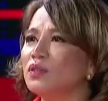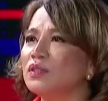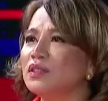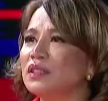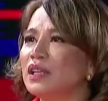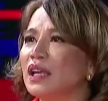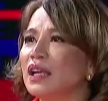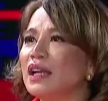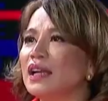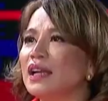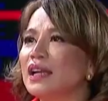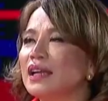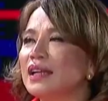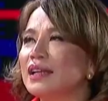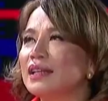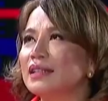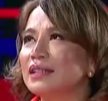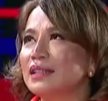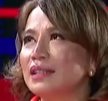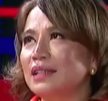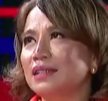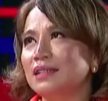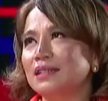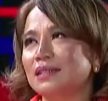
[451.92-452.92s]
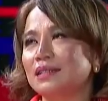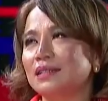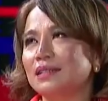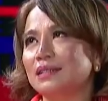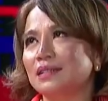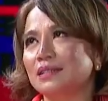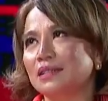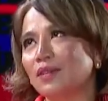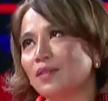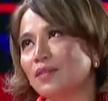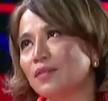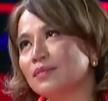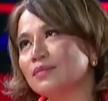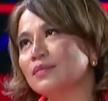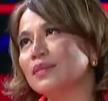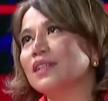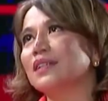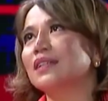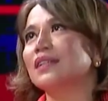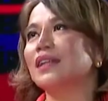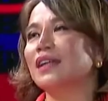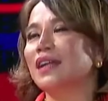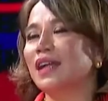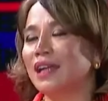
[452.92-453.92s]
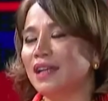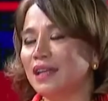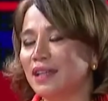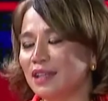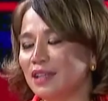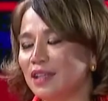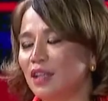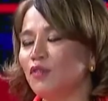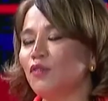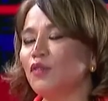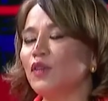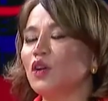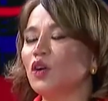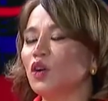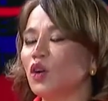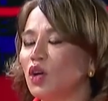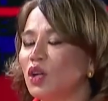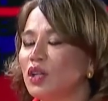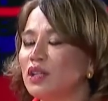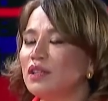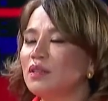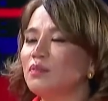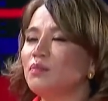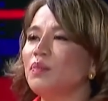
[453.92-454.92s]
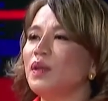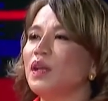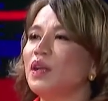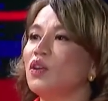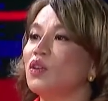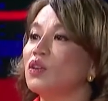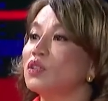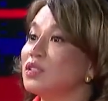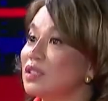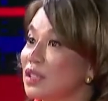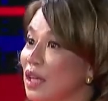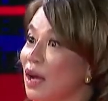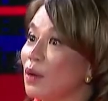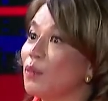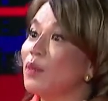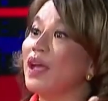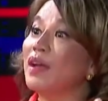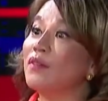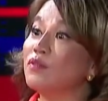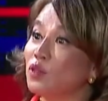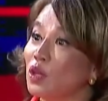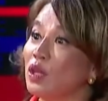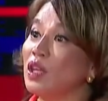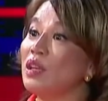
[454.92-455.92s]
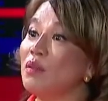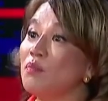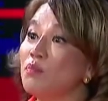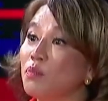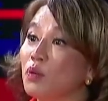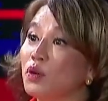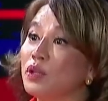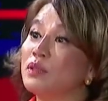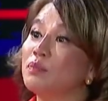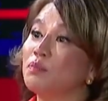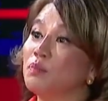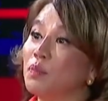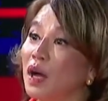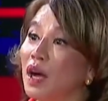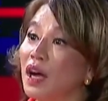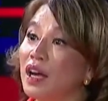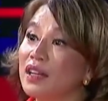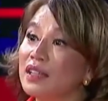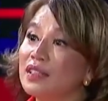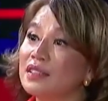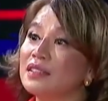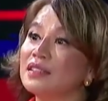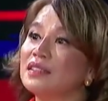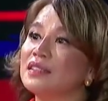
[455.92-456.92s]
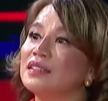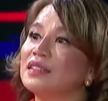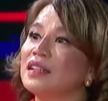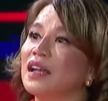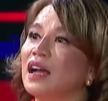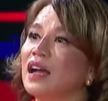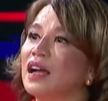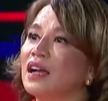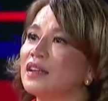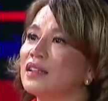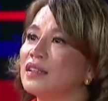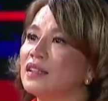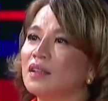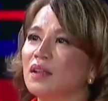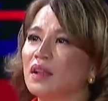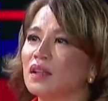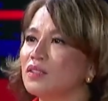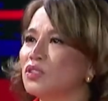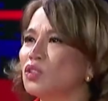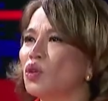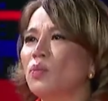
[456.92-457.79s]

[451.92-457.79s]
goals is kind of difficult because now we have to import parts, uh, okay.